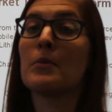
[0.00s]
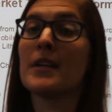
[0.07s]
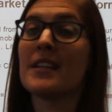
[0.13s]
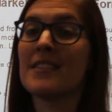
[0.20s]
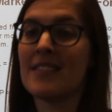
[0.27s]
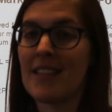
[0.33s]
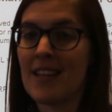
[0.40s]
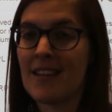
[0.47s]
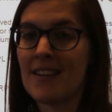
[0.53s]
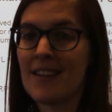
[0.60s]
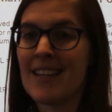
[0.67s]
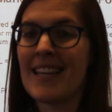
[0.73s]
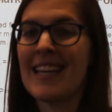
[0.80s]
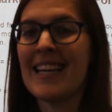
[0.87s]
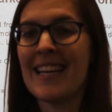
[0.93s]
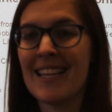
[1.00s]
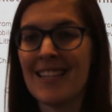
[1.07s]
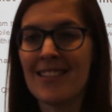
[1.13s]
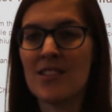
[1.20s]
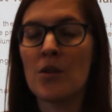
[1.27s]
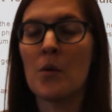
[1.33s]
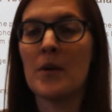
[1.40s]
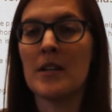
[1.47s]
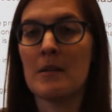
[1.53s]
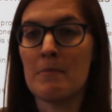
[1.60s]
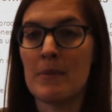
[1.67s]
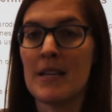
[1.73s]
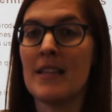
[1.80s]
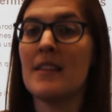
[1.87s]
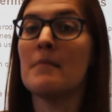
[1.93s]
brings in is going to
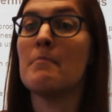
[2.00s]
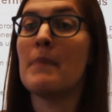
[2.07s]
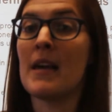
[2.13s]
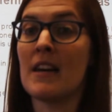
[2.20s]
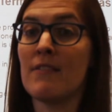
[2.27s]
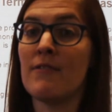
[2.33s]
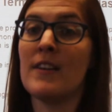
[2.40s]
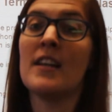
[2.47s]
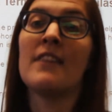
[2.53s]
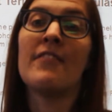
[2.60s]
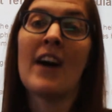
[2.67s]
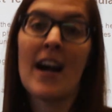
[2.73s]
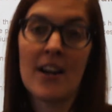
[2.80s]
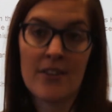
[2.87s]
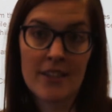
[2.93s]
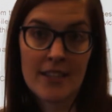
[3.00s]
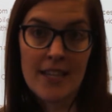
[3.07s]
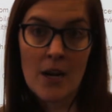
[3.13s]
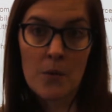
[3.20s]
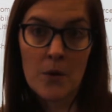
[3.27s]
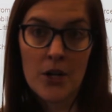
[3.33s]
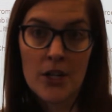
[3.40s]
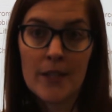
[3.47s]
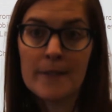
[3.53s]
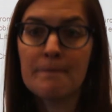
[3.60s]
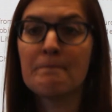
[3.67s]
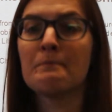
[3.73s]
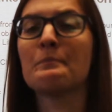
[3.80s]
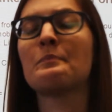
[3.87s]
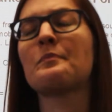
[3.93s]
be the benefit of hiring that
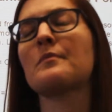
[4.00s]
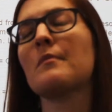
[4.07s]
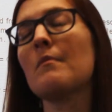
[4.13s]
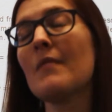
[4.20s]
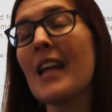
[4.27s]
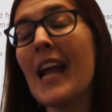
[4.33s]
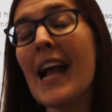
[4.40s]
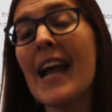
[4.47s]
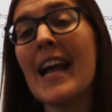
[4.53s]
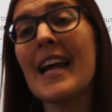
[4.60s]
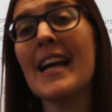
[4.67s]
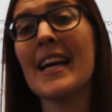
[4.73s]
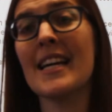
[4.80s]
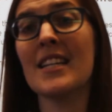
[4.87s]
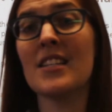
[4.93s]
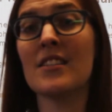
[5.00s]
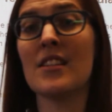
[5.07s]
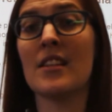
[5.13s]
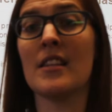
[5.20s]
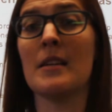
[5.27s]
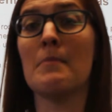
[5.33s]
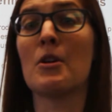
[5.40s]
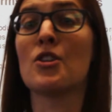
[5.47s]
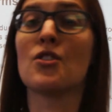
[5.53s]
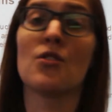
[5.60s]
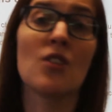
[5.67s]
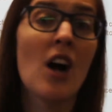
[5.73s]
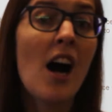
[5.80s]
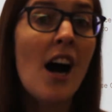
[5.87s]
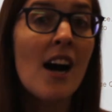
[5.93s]
worker and the
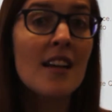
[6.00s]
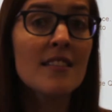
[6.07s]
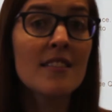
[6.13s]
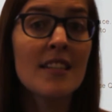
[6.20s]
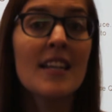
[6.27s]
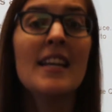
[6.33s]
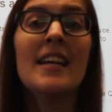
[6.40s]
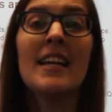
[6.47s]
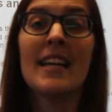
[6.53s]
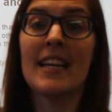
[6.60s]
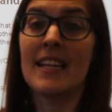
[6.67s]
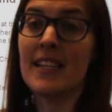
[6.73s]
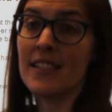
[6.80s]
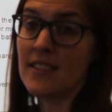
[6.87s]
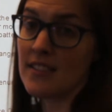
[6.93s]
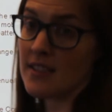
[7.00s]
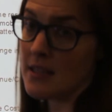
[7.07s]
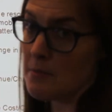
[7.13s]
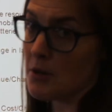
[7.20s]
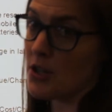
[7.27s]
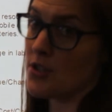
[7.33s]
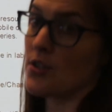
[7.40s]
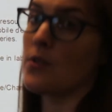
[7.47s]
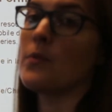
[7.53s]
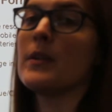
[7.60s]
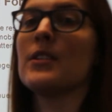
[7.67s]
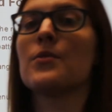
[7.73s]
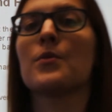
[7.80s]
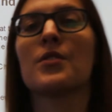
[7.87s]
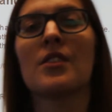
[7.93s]
marginal cost is the marginal
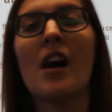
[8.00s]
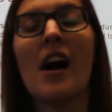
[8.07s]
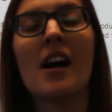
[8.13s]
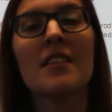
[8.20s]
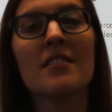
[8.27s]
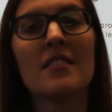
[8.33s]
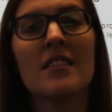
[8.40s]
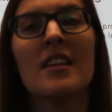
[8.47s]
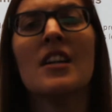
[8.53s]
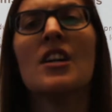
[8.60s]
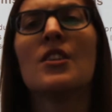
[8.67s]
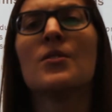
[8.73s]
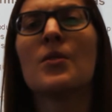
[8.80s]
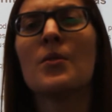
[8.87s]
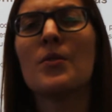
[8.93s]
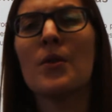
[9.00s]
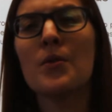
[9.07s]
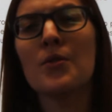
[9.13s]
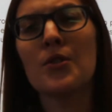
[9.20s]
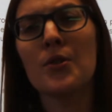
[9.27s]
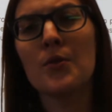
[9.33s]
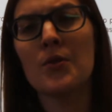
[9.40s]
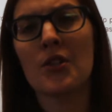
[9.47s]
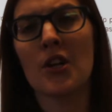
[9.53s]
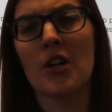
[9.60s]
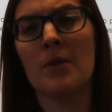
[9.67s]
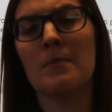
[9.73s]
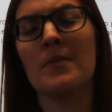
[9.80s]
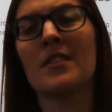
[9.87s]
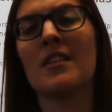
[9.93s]
resource cost. So those two
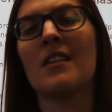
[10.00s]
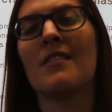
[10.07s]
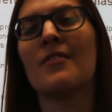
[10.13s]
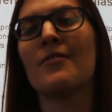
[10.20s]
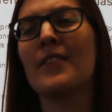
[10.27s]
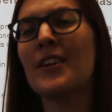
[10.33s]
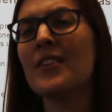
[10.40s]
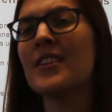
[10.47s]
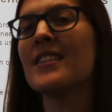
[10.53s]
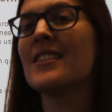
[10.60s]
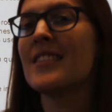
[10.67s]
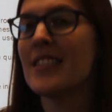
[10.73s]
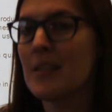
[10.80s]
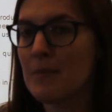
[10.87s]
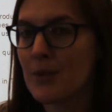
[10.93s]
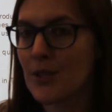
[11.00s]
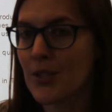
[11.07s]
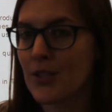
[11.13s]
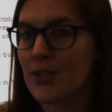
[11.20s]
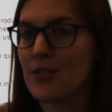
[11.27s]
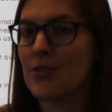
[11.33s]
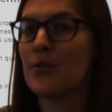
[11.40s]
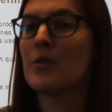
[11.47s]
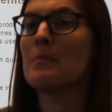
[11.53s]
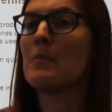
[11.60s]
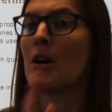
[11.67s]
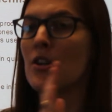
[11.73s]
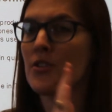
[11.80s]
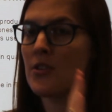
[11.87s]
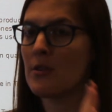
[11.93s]
terms are very similar to the
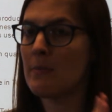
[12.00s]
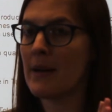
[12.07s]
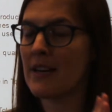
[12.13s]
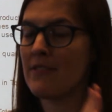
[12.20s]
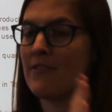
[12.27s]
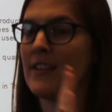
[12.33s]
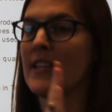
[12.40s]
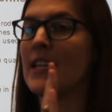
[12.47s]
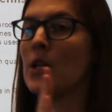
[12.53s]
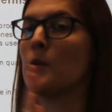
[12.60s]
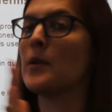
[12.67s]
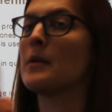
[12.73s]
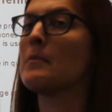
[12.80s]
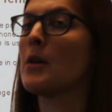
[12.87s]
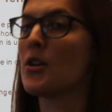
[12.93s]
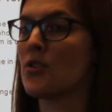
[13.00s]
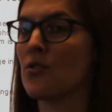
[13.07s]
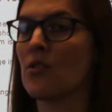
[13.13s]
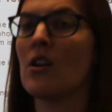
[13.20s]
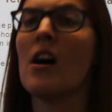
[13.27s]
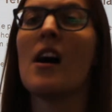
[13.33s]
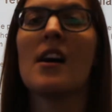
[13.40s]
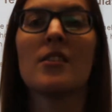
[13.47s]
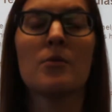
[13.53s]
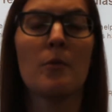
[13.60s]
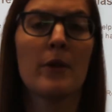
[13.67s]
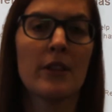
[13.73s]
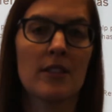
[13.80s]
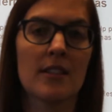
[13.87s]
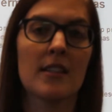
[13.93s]
marginal benefit equaling marginal cost
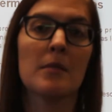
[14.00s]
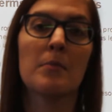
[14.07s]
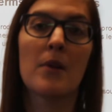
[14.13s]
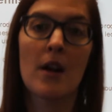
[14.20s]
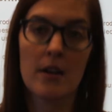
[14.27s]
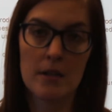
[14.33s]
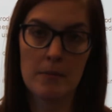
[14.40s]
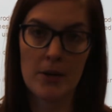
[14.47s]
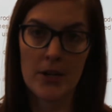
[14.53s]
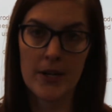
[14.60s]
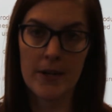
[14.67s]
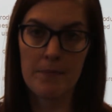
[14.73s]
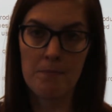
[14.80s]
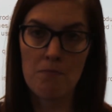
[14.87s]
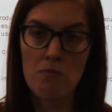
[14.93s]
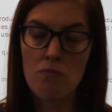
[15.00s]
when we looked at the product market.